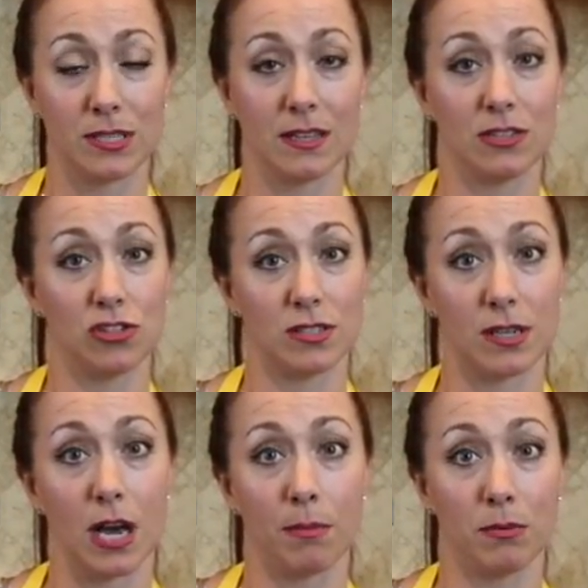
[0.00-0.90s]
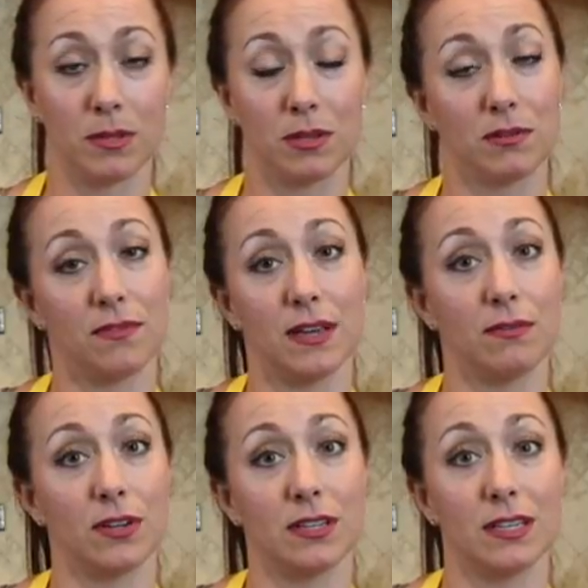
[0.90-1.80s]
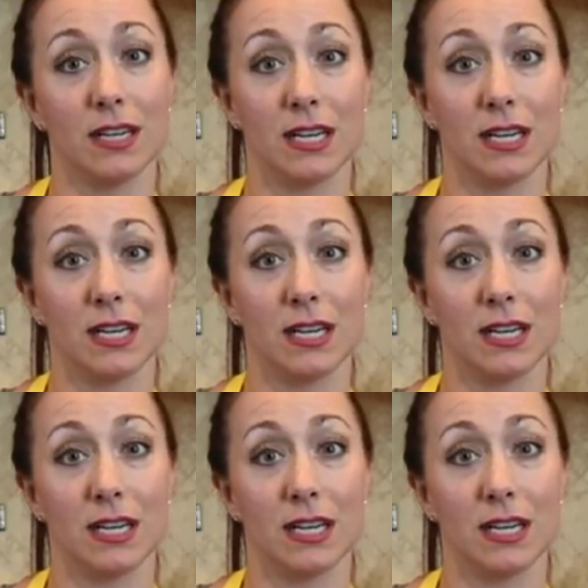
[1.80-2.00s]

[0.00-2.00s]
and then just top it with your favorite